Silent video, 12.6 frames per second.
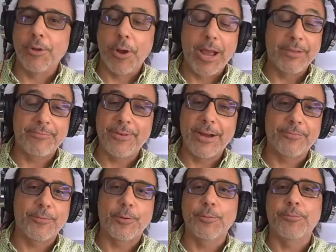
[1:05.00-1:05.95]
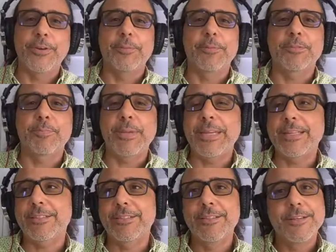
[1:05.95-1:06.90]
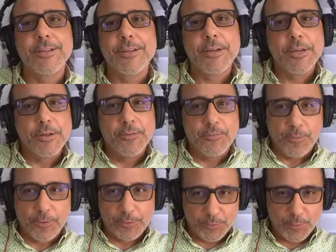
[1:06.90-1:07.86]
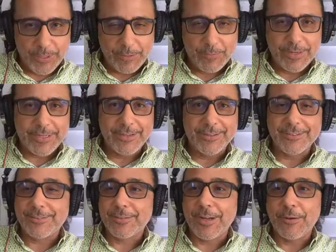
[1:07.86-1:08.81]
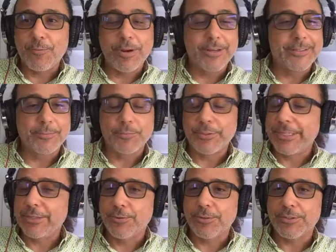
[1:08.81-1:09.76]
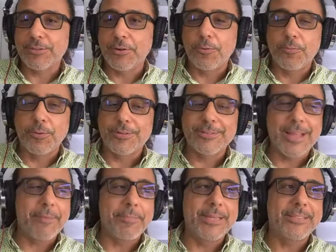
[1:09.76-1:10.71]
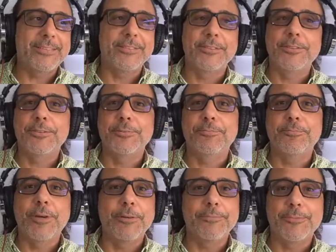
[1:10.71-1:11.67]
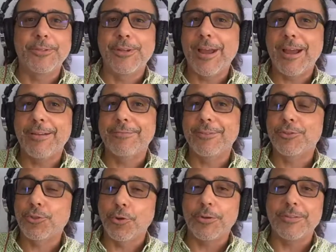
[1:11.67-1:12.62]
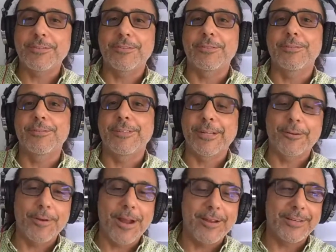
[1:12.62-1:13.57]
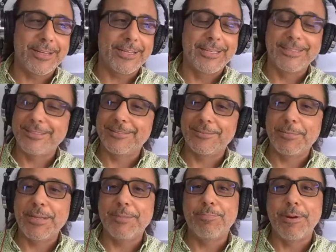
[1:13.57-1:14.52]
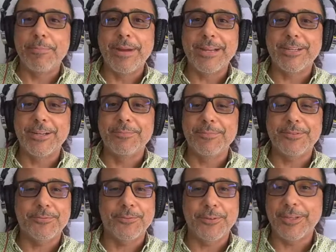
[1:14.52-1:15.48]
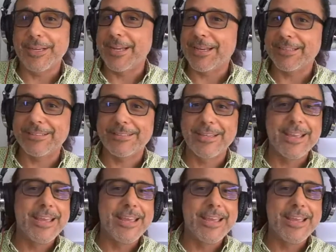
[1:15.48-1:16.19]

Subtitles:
I fought for freedom of speech for 21 years while in the Marine Corps. So what does that mean to you? Well, you have the choice to stick around and listen to me bump my gums for the next